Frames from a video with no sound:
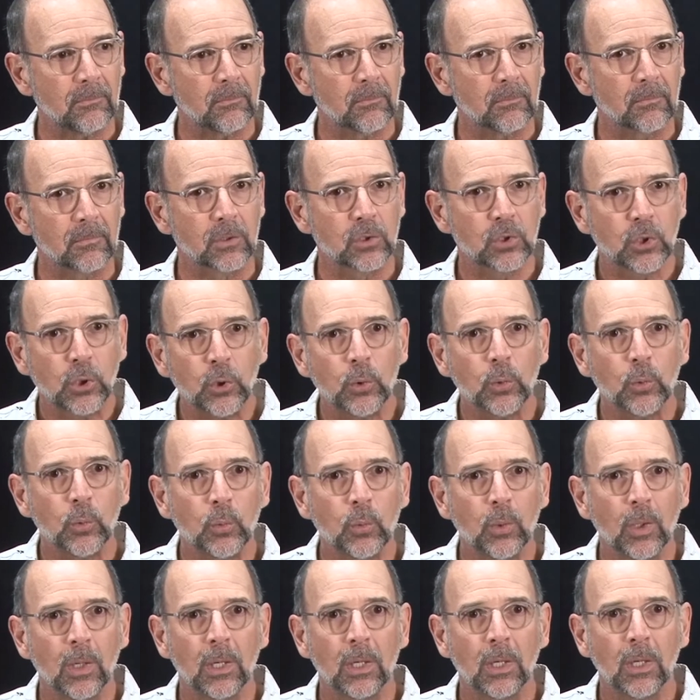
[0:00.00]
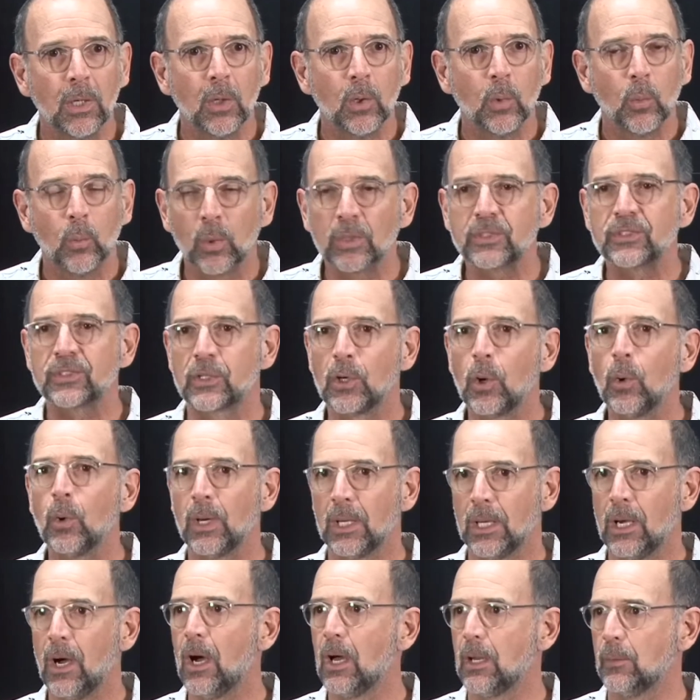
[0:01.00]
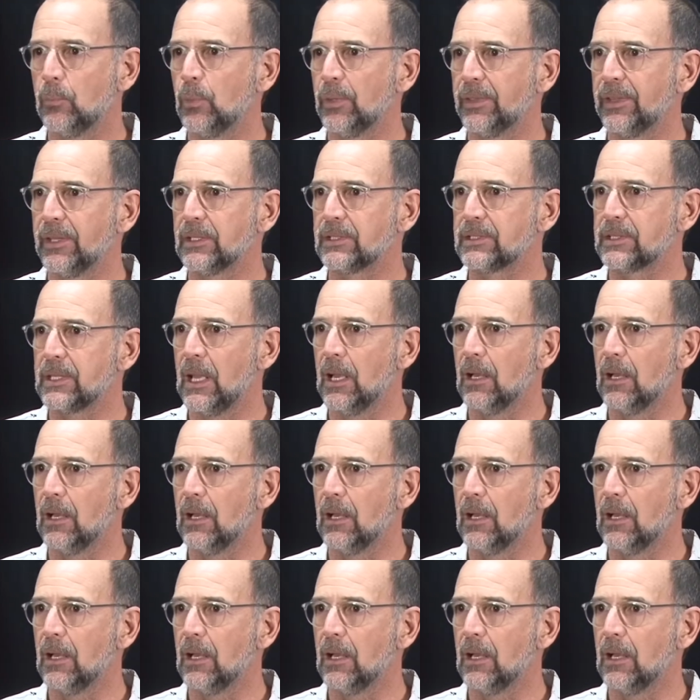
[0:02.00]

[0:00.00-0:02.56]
to what's going on with itself.